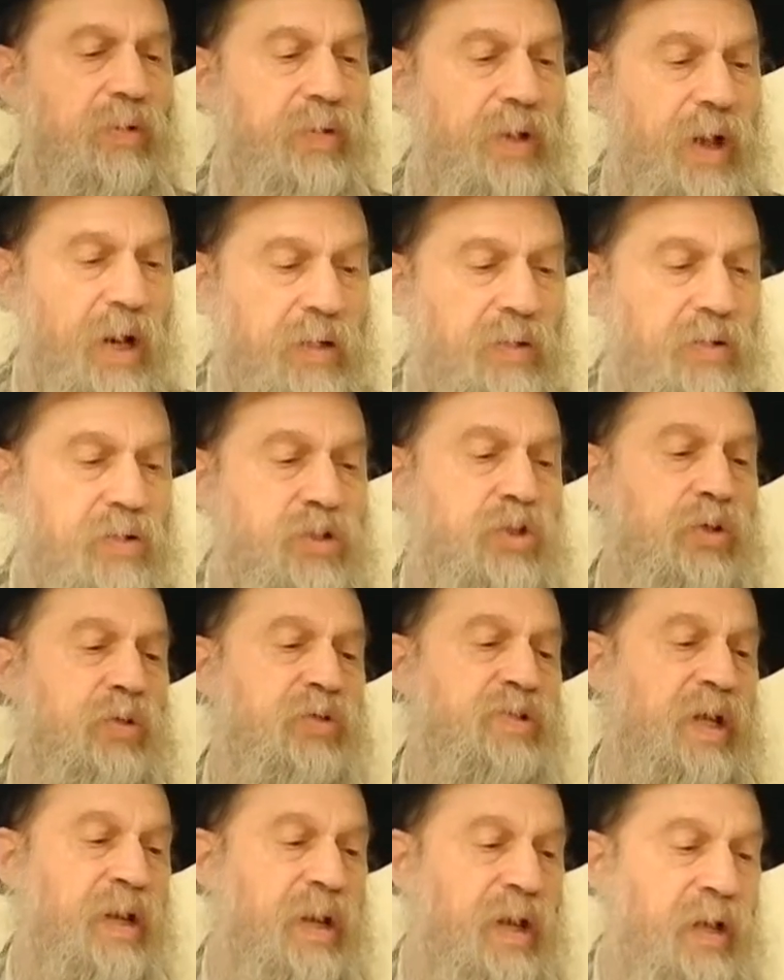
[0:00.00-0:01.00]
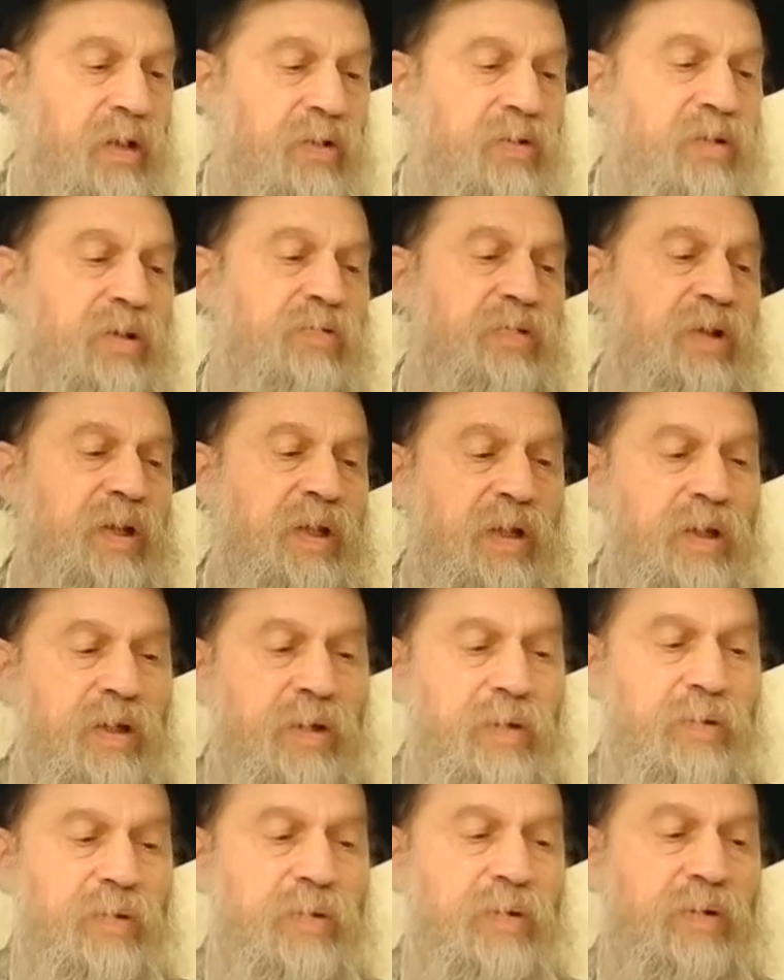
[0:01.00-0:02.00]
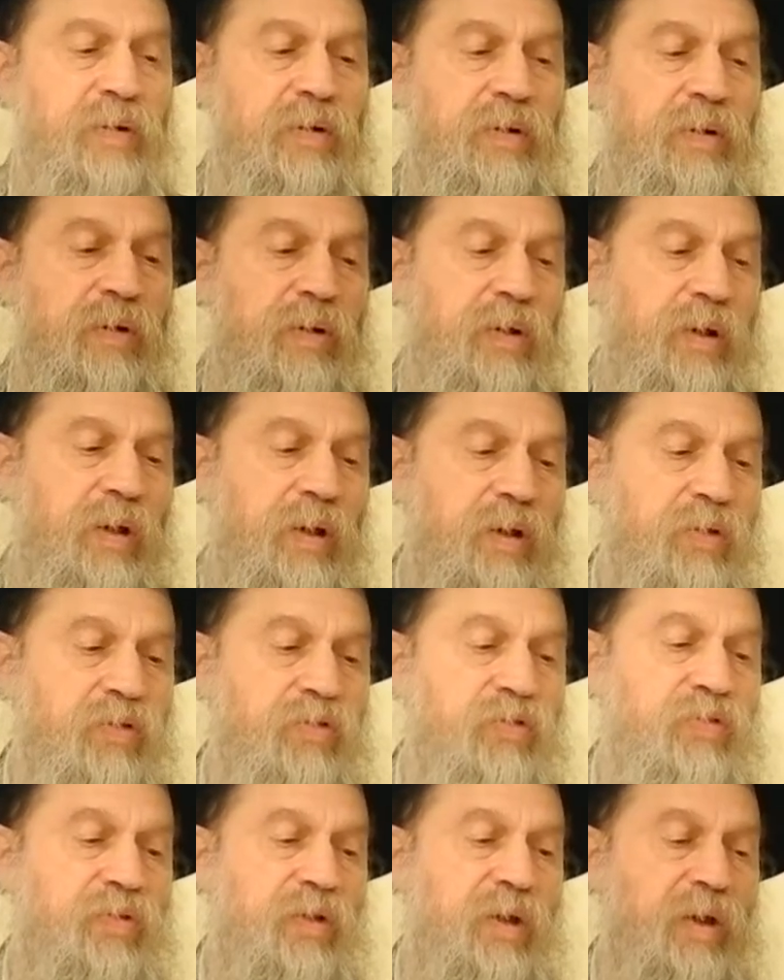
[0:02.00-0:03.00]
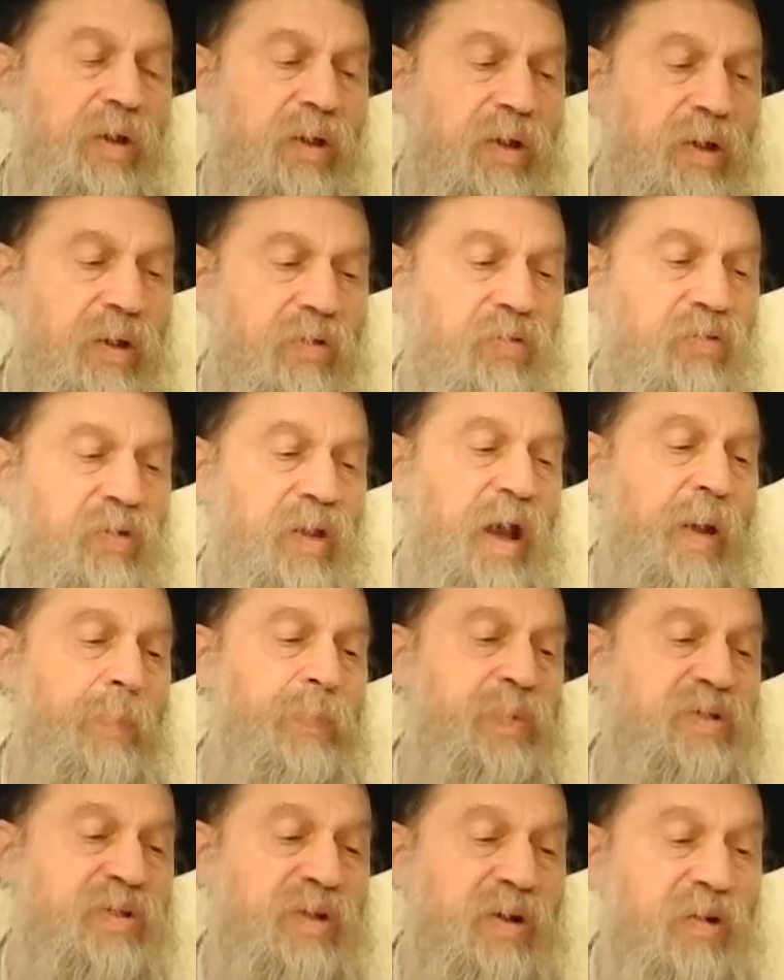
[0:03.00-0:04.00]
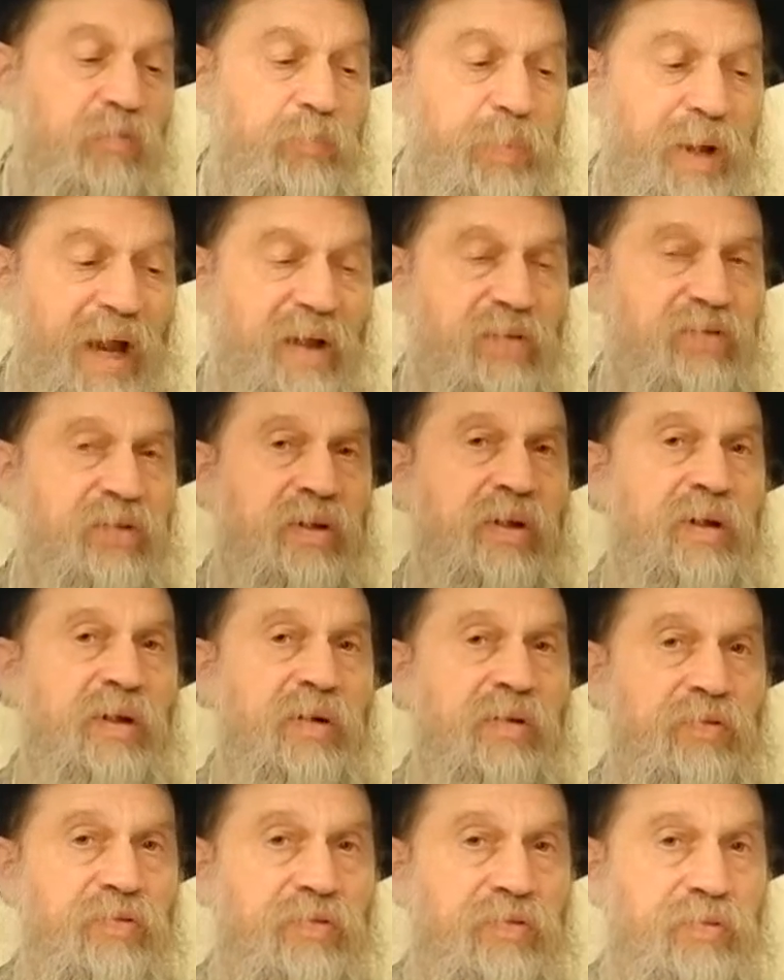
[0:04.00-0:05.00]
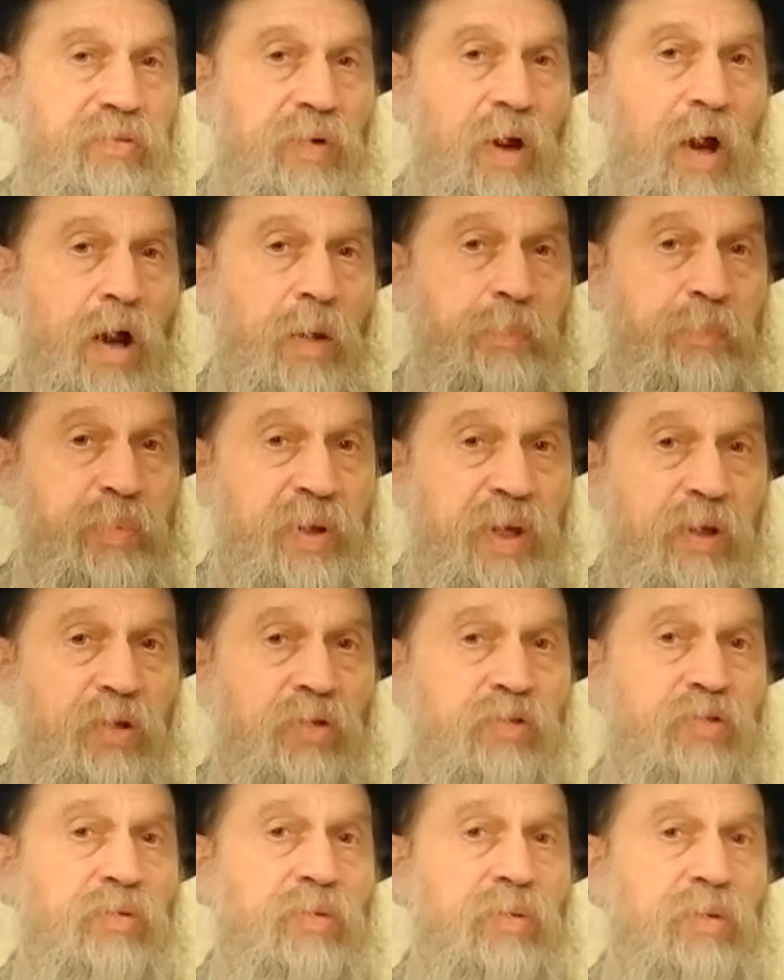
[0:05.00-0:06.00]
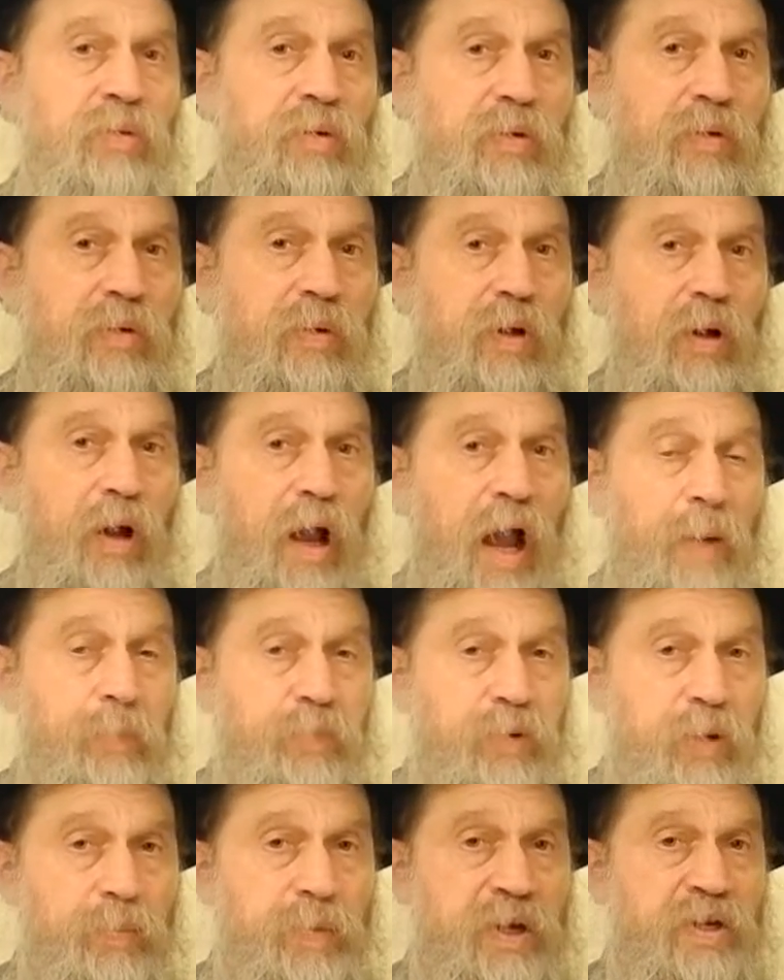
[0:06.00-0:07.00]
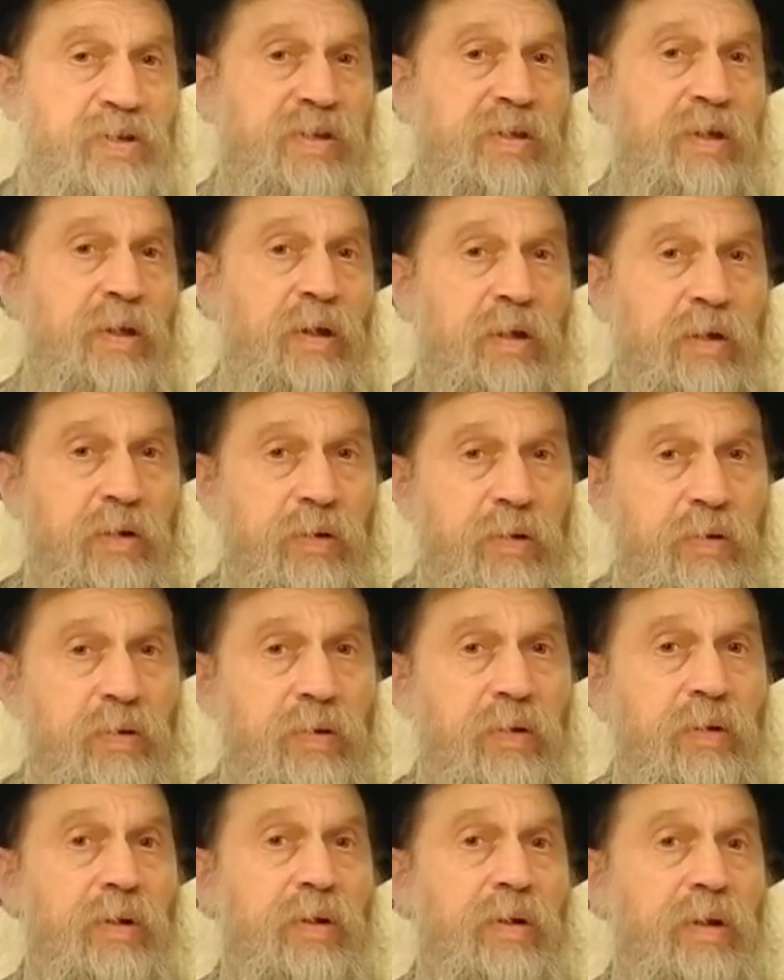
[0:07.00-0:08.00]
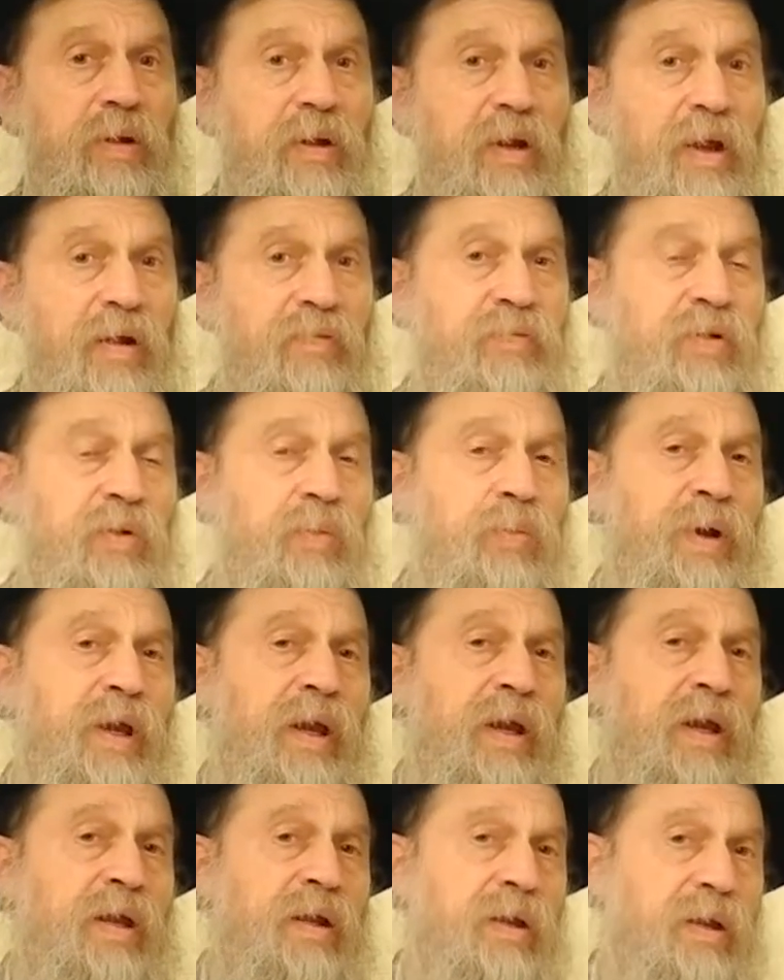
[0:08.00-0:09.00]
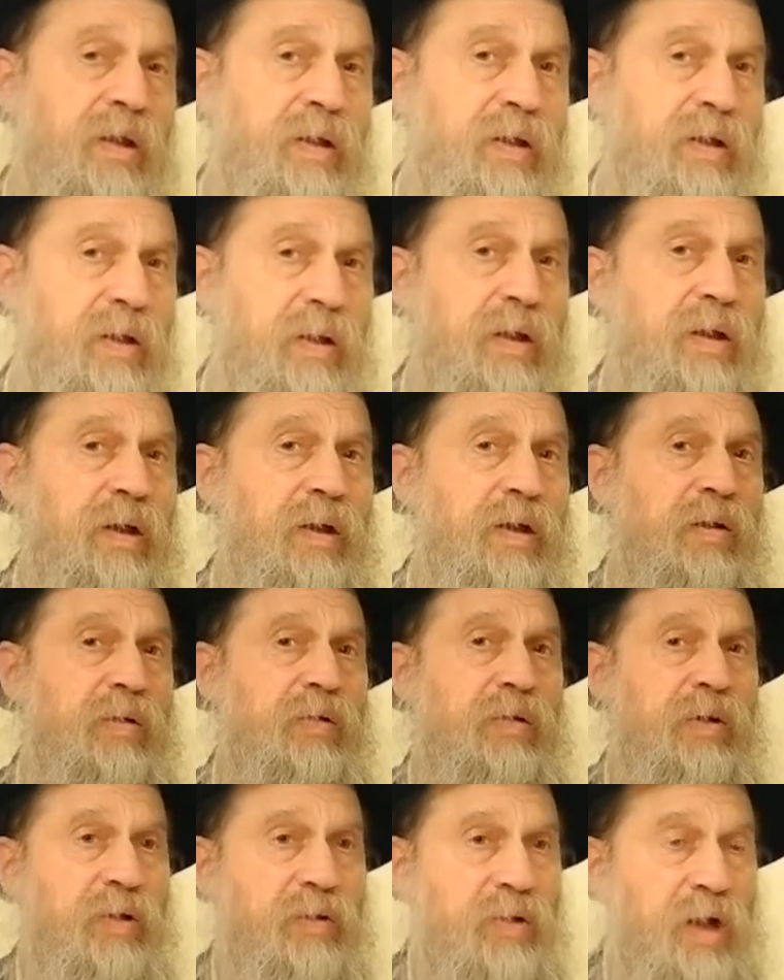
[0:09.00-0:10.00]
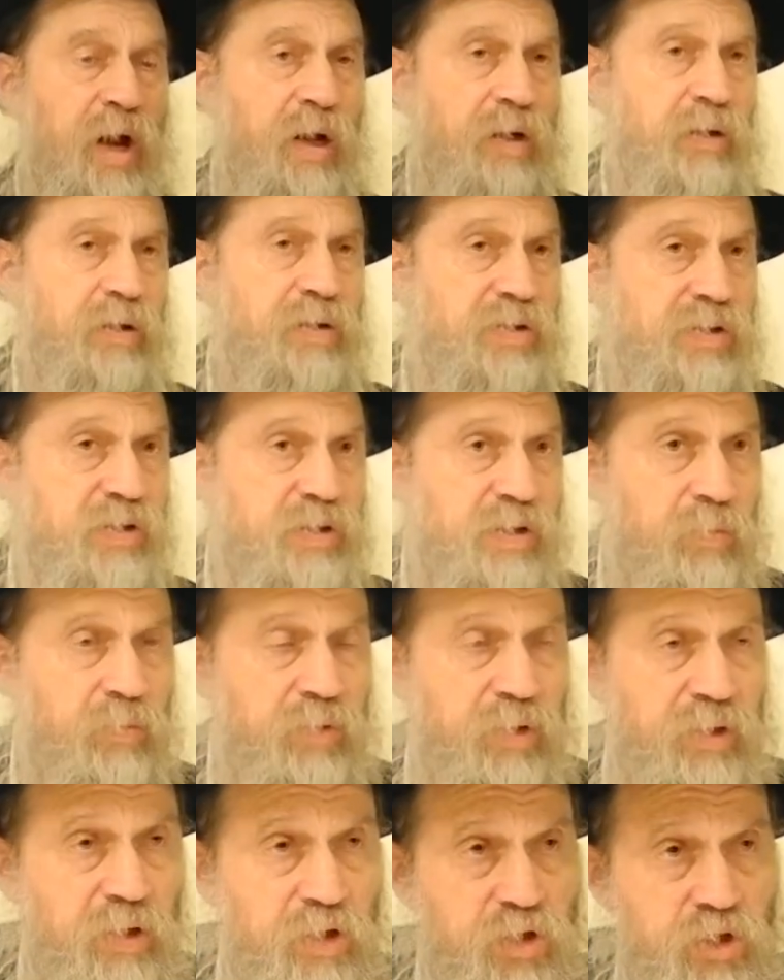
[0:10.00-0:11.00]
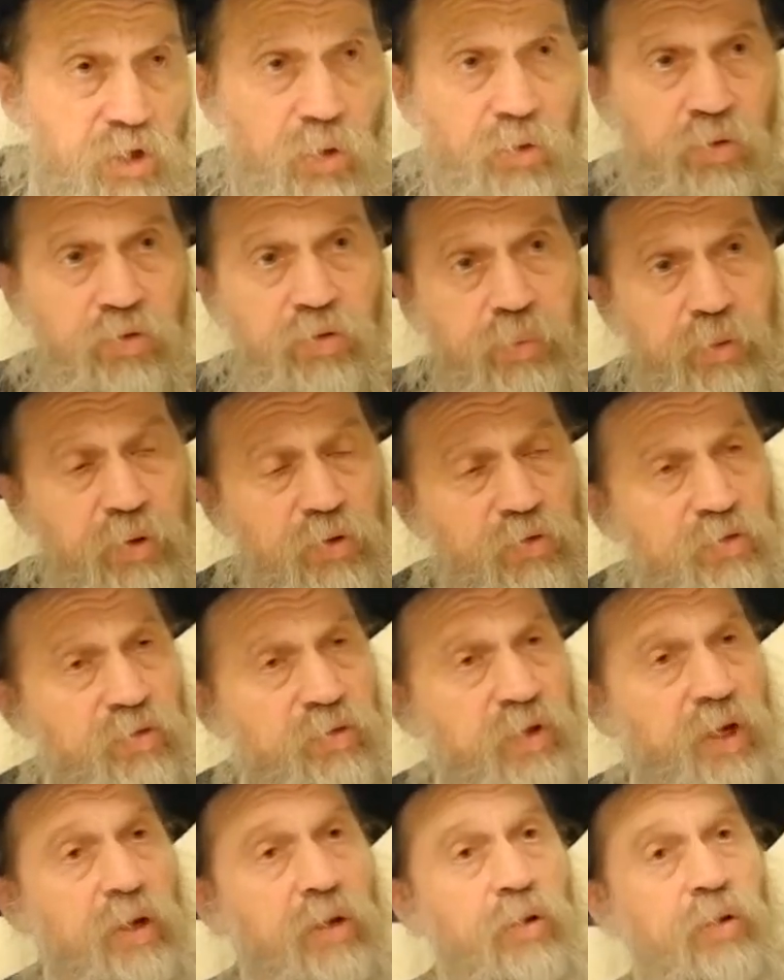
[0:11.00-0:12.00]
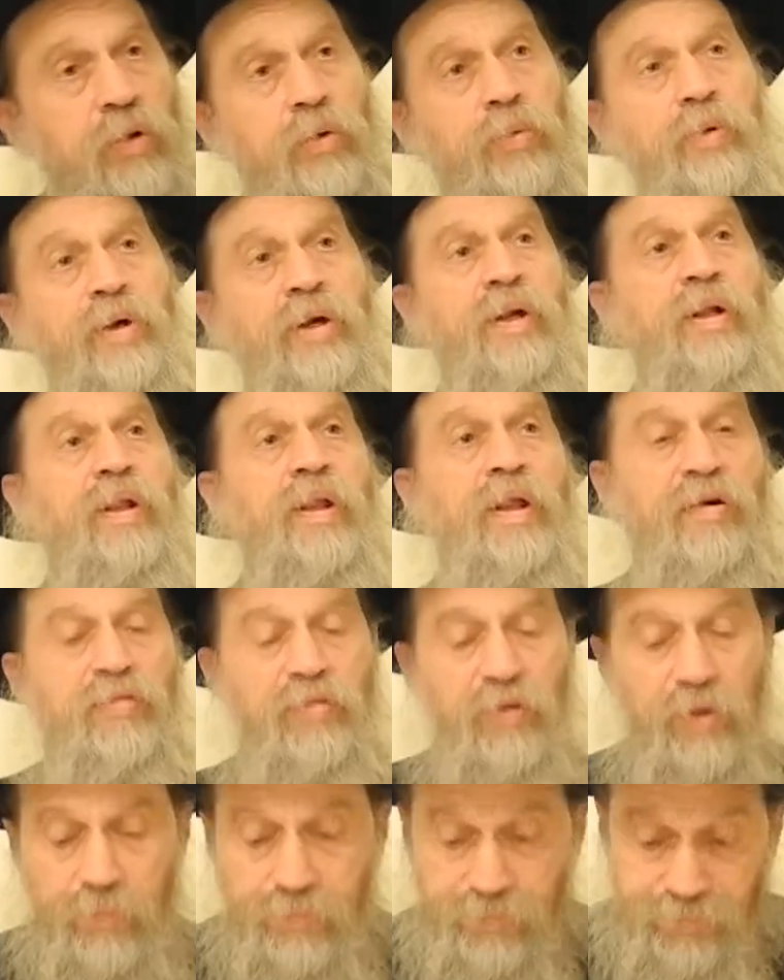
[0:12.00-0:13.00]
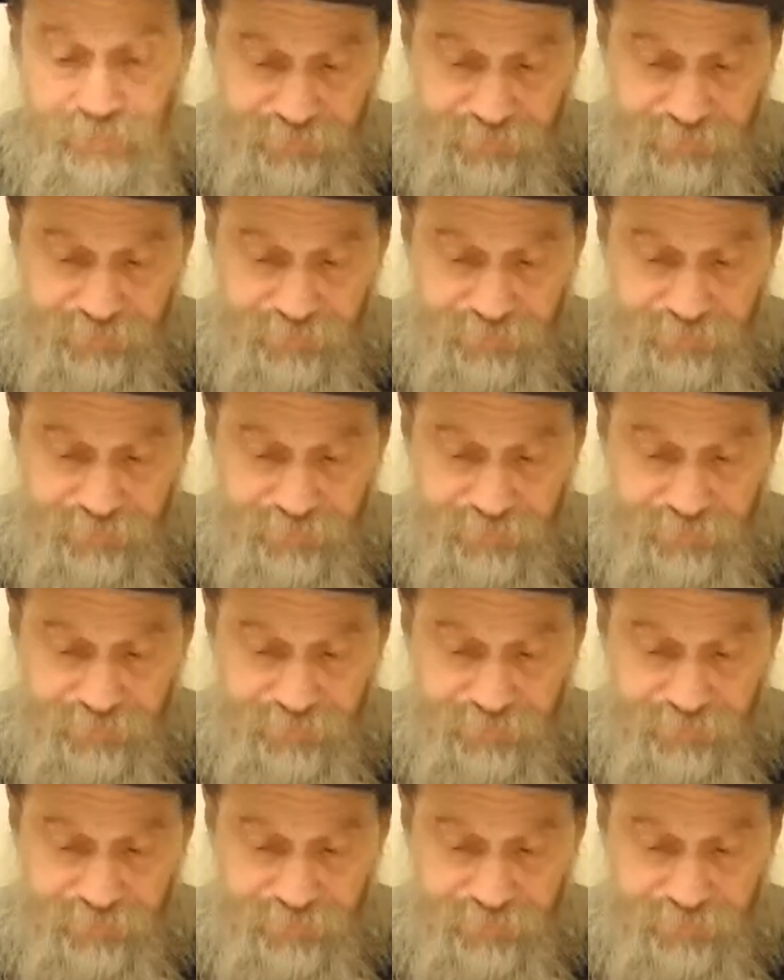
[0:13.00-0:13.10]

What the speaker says: Darkness shows our negativity. It's the opposite of positive, upbeat, optimistic. In every way, darkness is something that shows a person's on a lower level.